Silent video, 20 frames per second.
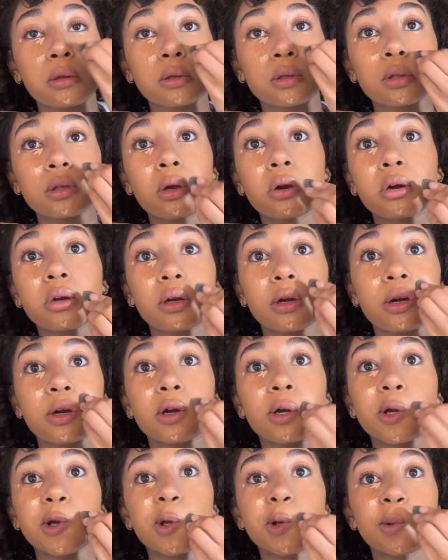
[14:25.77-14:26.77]
darker
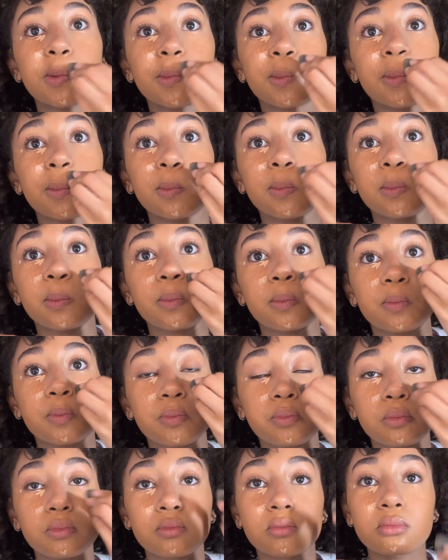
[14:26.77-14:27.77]
again,
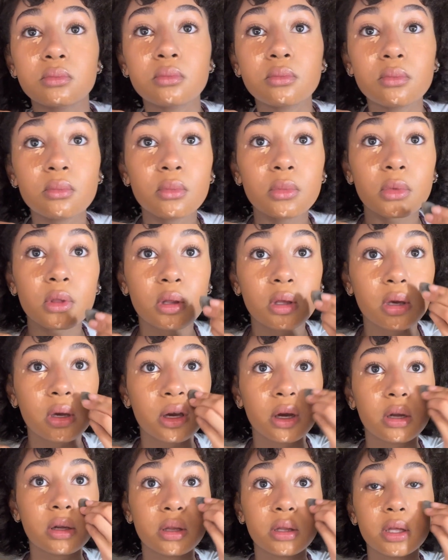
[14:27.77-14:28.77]

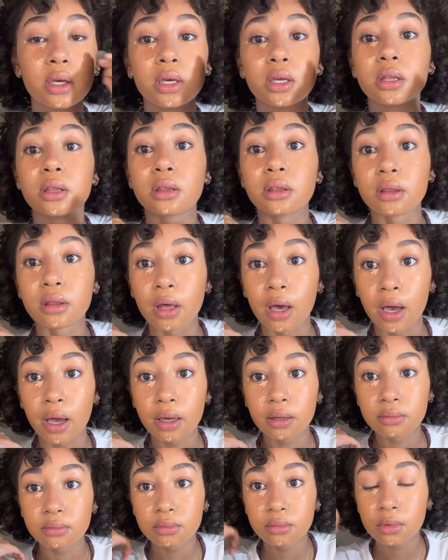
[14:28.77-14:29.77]
kind of like
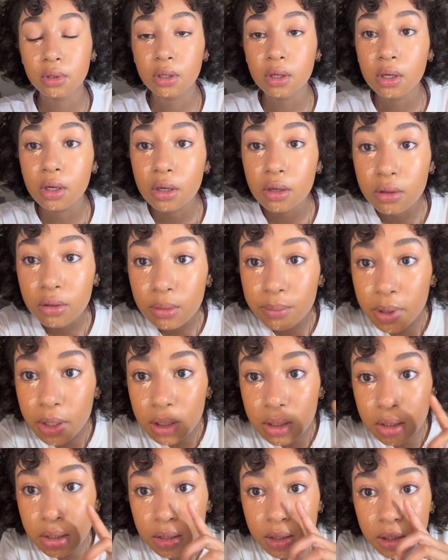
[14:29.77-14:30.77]
that. So
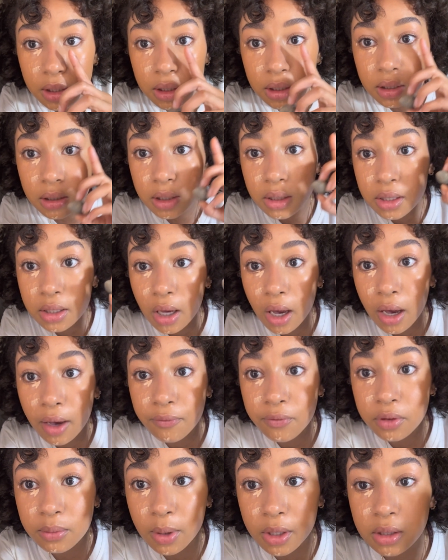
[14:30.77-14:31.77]
basically this
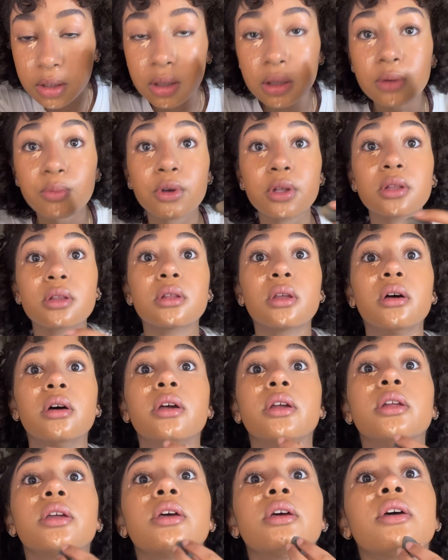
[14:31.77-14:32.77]
half is basically what's
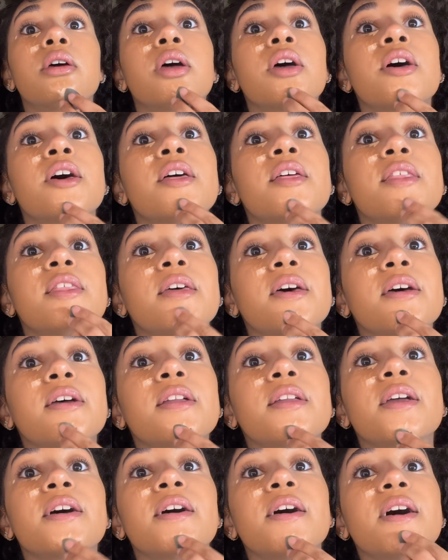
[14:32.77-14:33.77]
done.
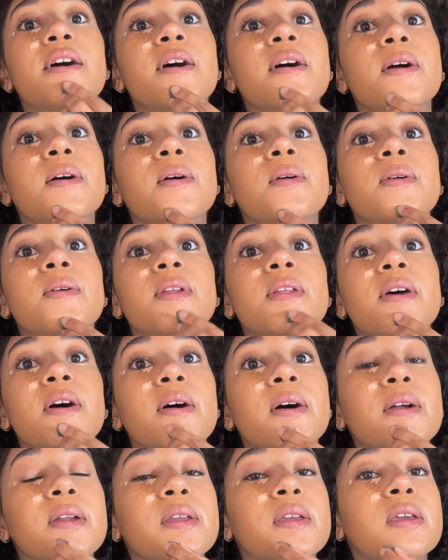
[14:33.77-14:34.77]
Then I'll go
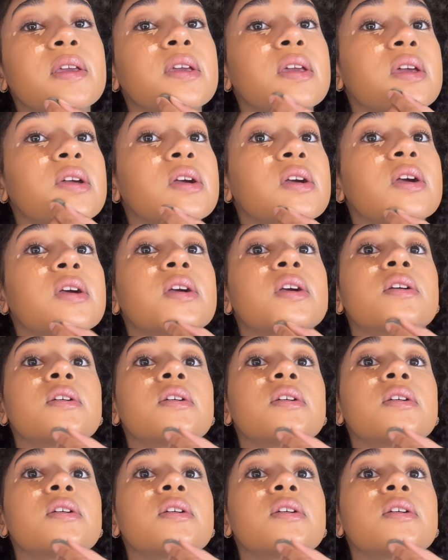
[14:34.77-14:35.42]
down here.